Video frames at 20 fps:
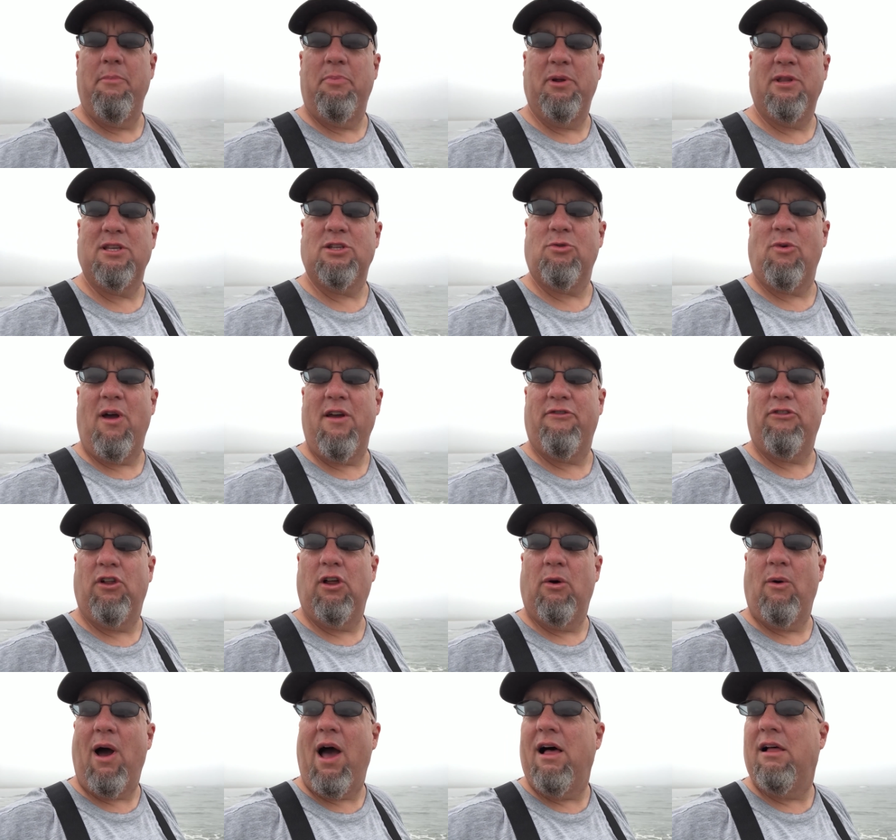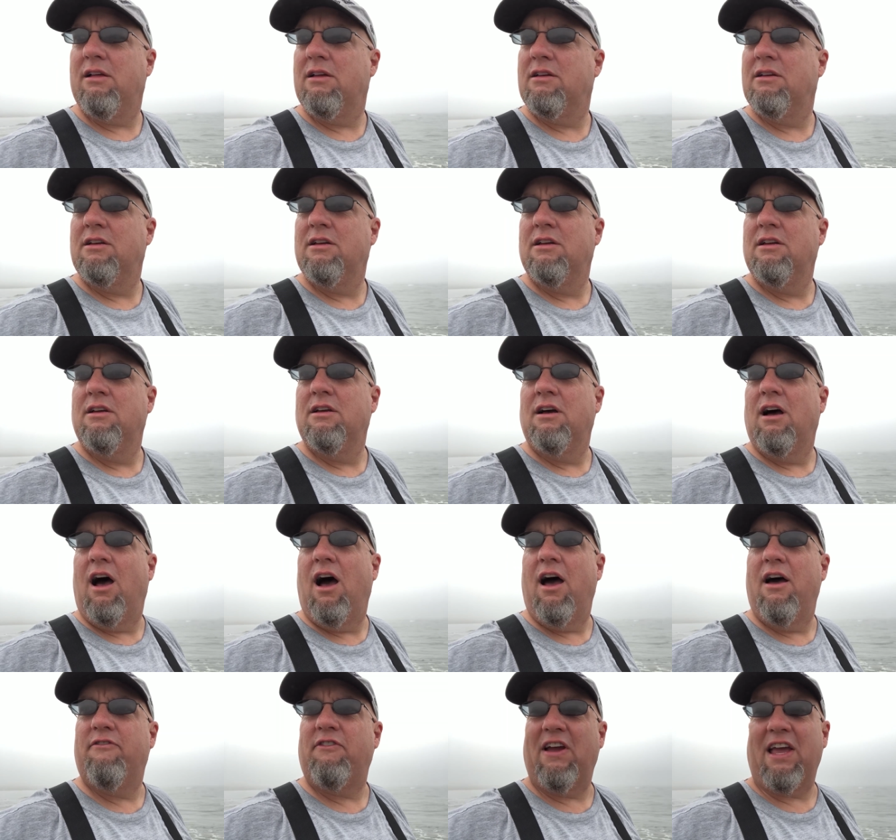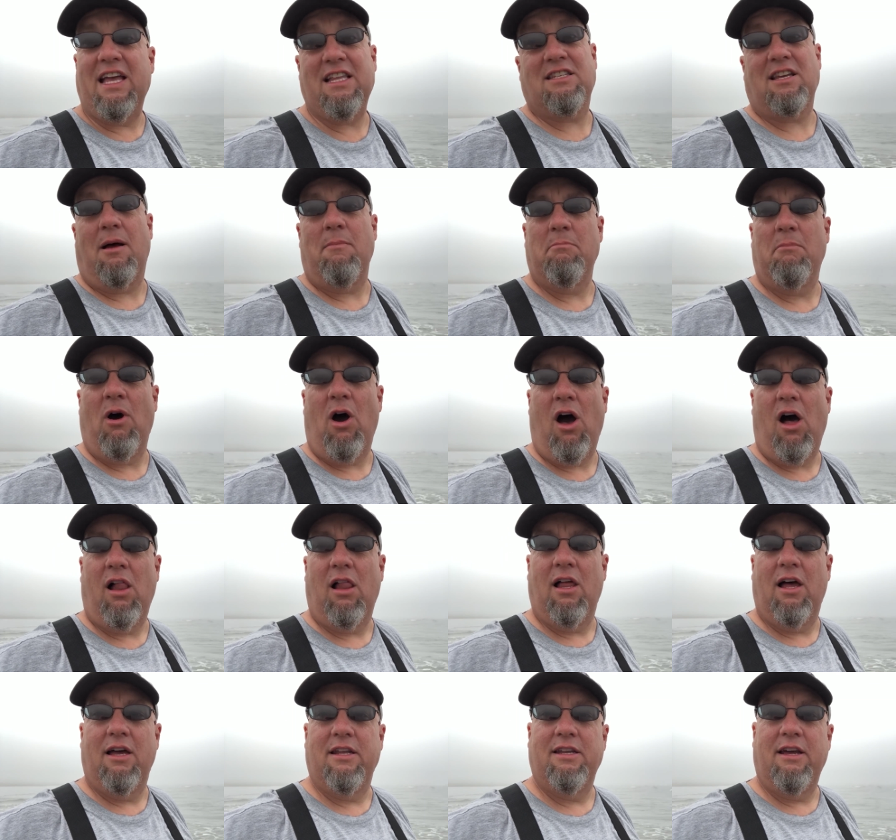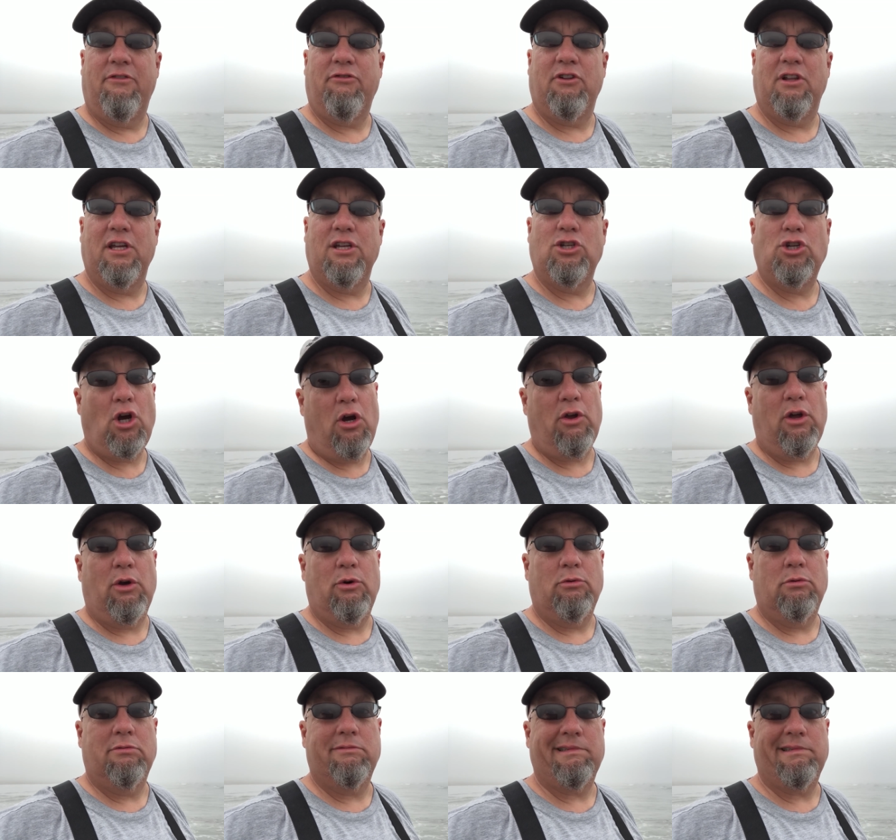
I'm put this away for a little while. If I get something, I'll definitely show you.